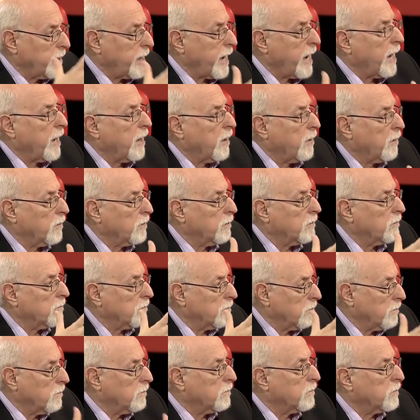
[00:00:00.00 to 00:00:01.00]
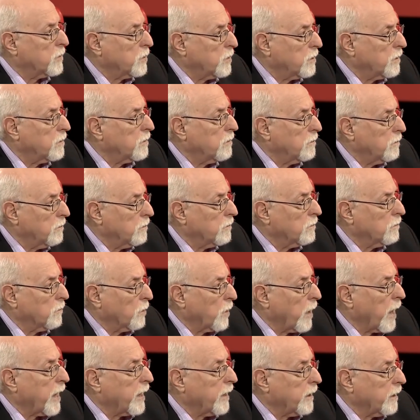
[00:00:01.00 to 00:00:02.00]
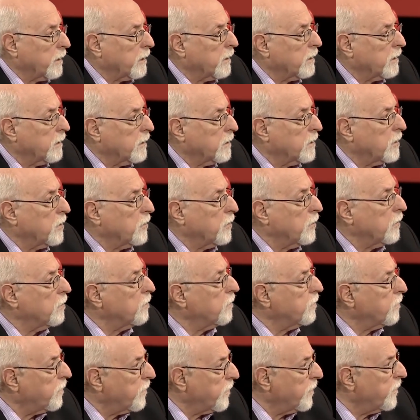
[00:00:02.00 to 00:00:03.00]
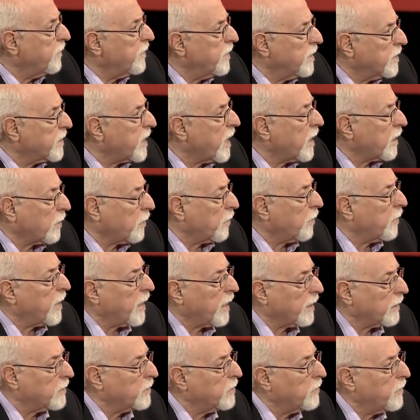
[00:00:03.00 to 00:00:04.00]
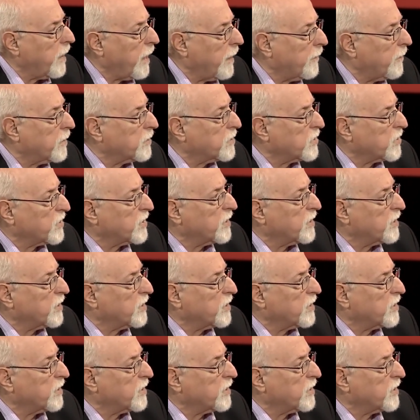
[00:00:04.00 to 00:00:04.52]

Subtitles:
down right. Is that correct? Do you have a